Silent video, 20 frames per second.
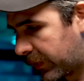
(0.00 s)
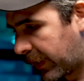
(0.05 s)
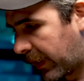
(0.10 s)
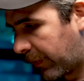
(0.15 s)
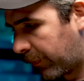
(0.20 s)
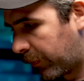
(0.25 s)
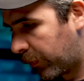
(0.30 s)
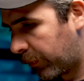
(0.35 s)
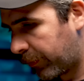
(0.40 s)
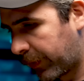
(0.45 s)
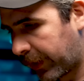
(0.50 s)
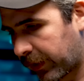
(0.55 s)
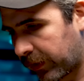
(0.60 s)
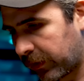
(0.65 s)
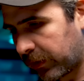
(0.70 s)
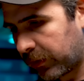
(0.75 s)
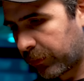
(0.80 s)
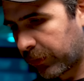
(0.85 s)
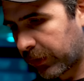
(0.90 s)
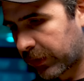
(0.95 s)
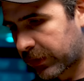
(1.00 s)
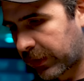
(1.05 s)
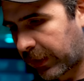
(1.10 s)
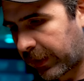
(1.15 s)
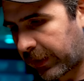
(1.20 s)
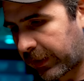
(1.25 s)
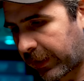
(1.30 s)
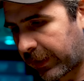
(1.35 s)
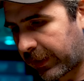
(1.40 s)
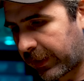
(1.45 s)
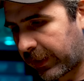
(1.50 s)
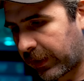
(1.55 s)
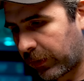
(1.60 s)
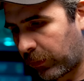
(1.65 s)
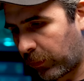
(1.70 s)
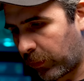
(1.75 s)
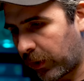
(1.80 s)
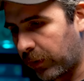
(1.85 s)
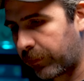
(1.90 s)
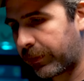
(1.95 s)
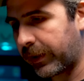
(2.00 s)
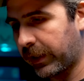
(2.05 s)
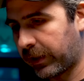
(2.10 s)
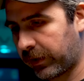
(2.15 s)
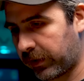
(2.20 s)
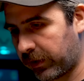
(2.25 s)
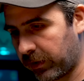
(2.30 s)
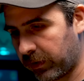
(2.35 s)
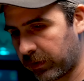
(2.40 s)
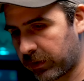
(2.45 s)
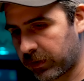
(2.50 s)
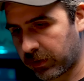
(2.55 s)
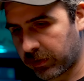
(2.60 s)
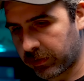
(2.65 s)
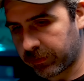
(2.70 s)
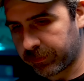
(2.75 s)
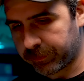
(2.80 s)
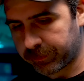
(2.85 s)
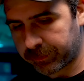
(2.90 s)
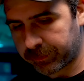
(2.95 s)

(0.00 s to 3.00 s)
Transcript: table would make it a little more exciting. I think it will be on your turn.